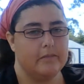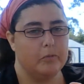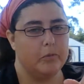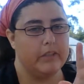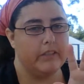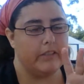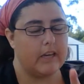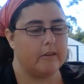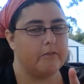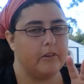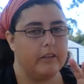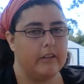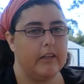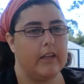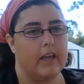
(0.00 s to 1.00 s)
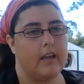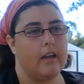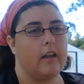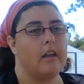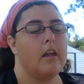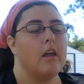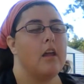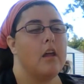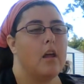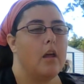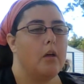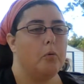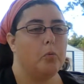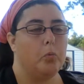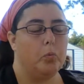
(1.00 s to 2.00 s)
We definitely get it.
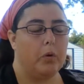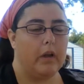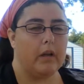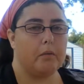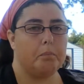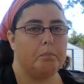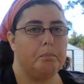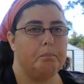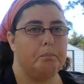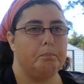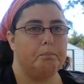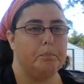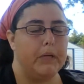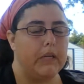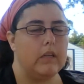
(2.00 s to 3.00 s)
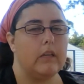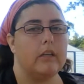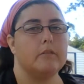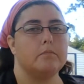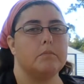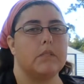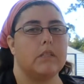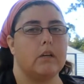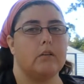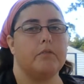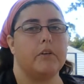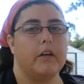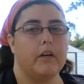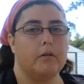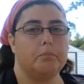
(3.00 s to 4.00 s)
Rick beat himself
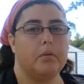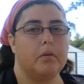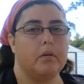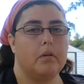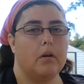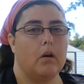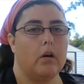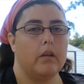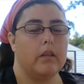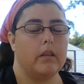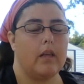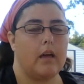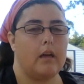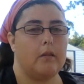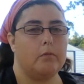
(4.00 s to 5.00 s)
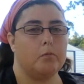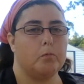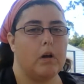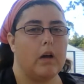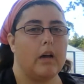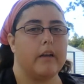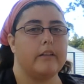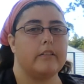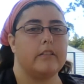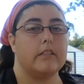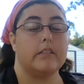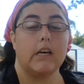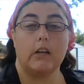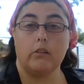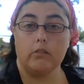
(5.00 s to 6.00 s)
up on that ride to
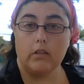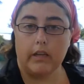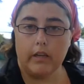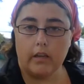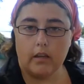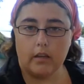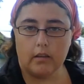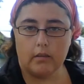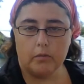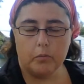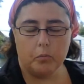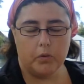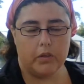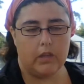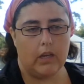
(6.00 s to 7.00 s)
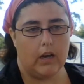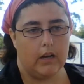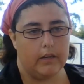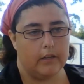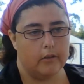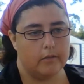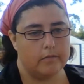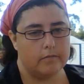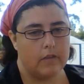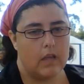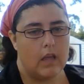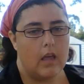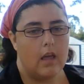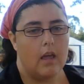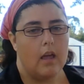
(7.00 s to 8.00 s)
Tunnel Lake with the iron.
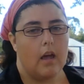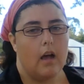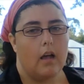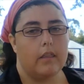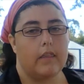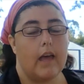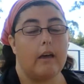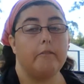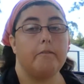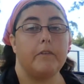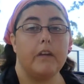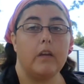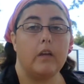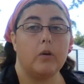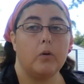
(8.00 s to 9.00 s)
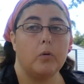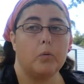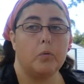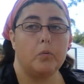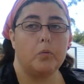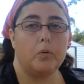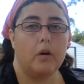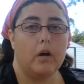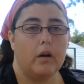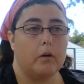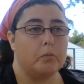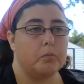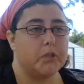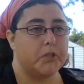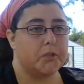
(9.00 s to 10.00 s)
That video
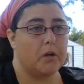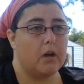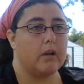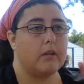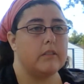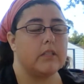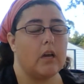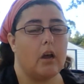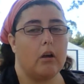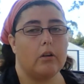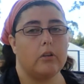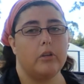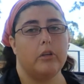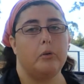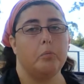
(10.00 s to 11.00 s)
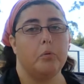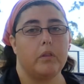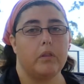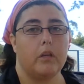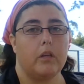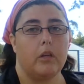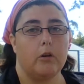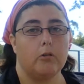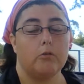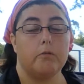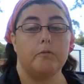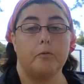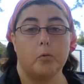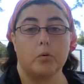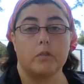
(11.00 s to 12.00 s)
was shot entirely with the Hero
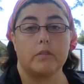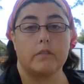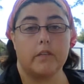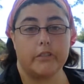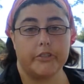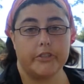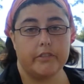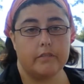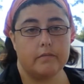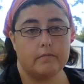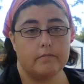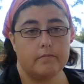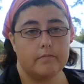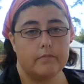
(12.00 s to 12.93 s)
4 session.